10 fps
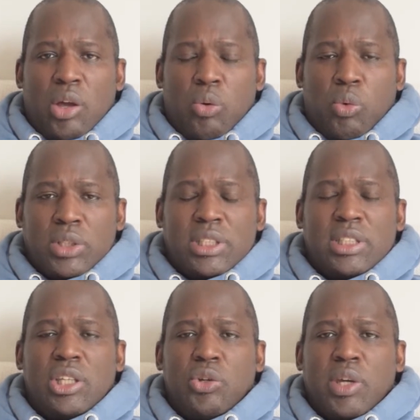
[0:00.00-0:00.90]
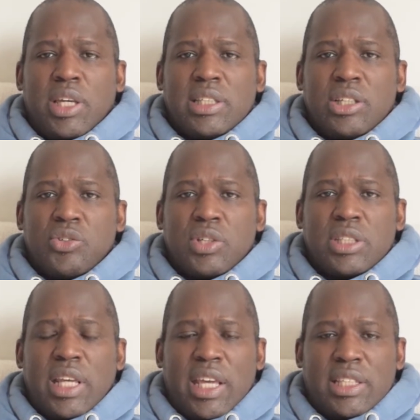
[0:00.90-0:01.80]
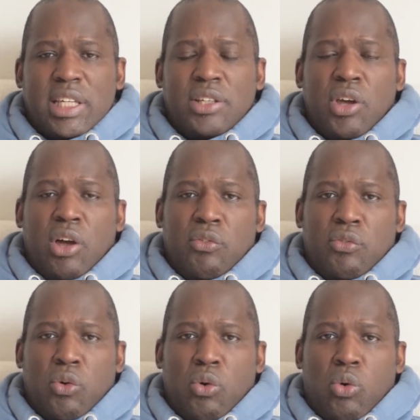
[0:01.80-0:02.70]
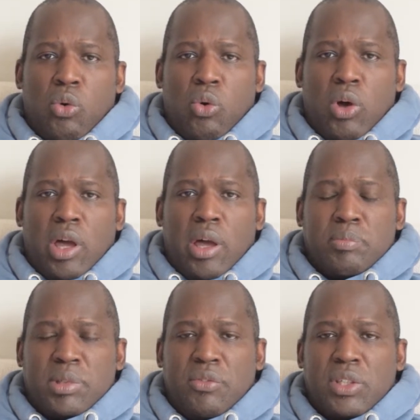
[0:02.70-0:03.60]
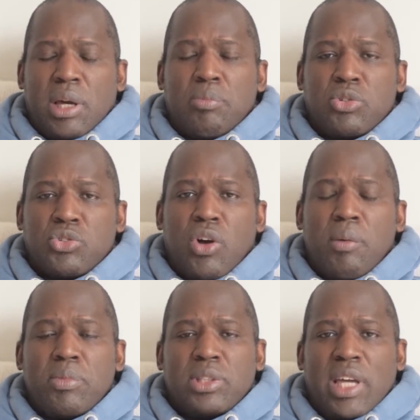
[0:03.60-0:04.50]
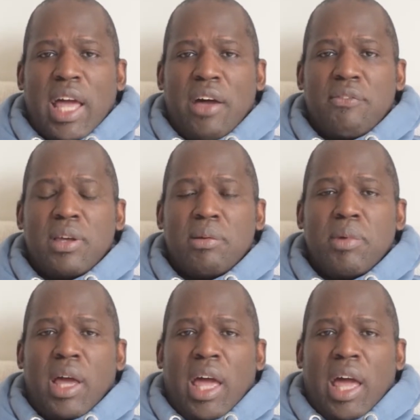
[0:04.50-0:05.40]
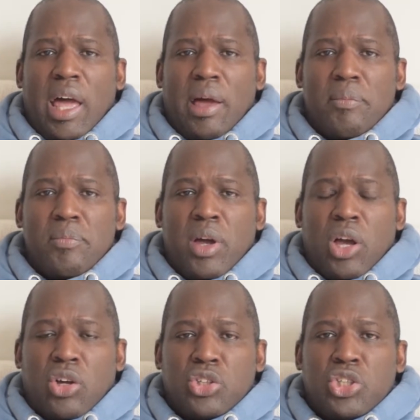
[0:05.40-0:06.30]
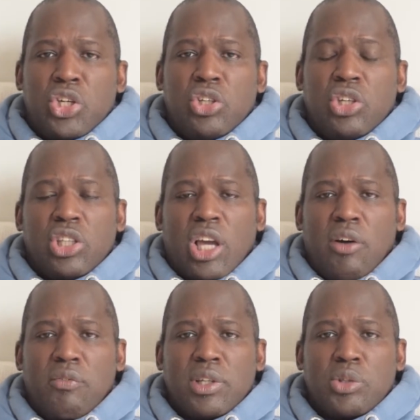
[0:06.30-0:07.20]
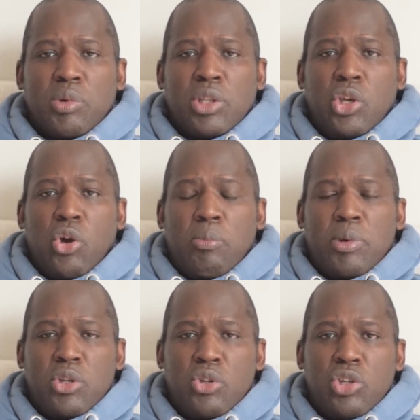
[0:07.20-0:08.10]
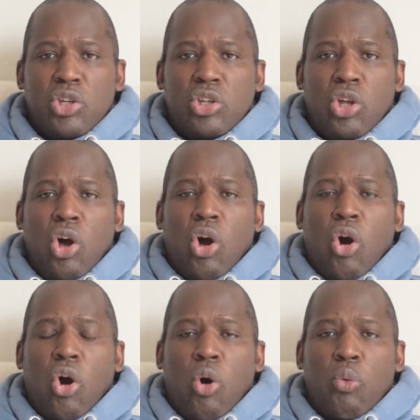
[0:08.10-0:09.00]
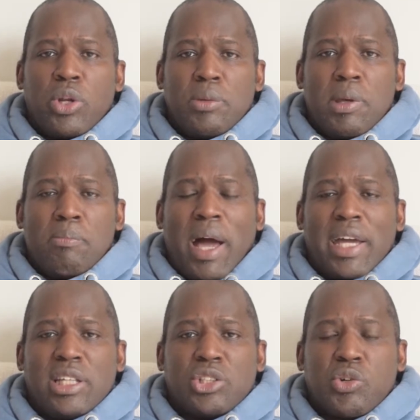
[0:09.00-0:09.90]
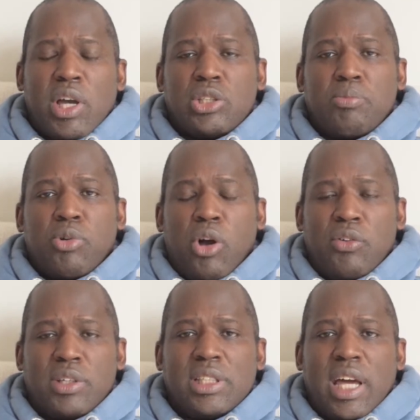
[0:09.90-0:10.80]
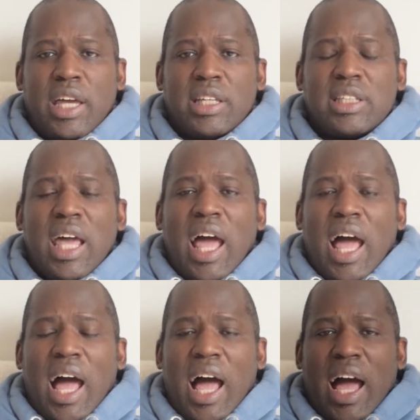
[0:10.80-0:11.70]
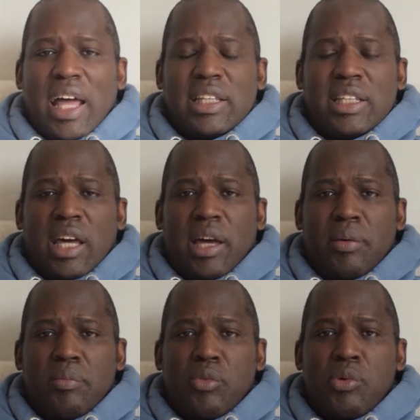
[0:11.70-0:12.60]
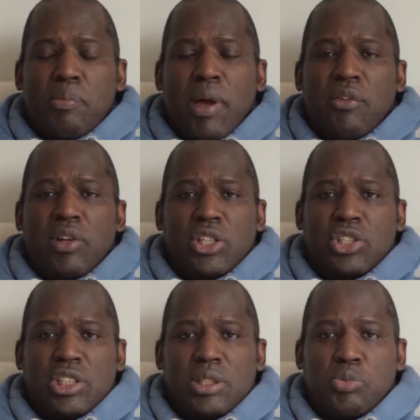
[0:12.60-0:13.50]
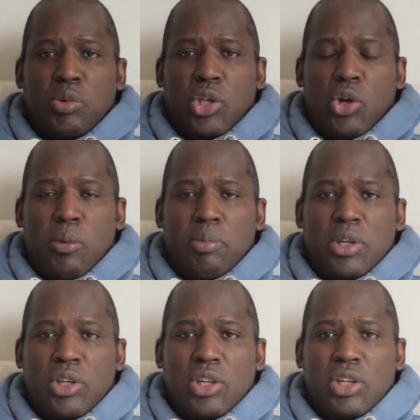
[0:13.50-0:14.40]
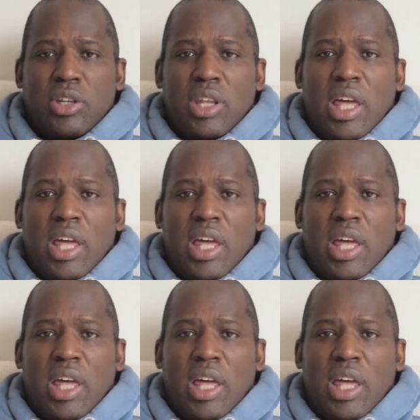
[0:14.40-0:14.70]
what is in the UK's interest? Is it for, say for example, Trump to have him continuing the conflict with the European Union, or would it be Biden trying to prioritize and repair relationships with the European Union?